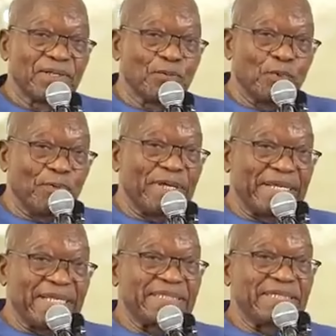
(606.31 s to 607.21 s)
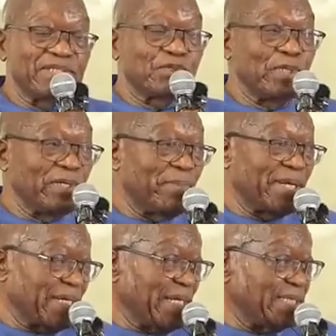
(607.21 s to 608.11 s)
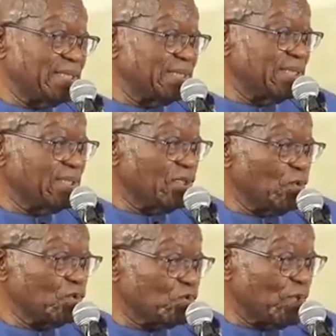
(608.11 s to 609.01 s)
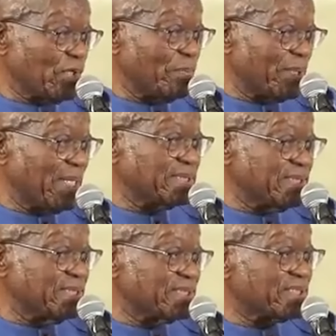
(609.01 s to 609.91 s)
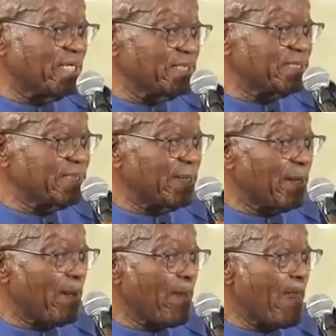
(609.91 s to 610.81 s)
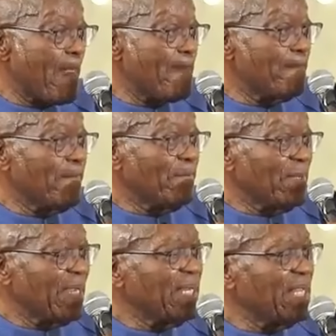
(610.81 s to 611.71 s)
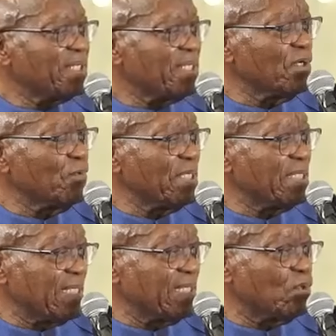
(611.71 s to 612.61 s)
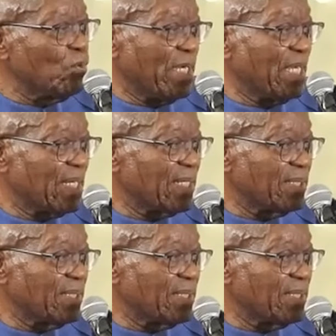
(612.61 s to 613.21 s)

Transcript: we were ready to liberate those who were oppressed in this country. And I think we did well.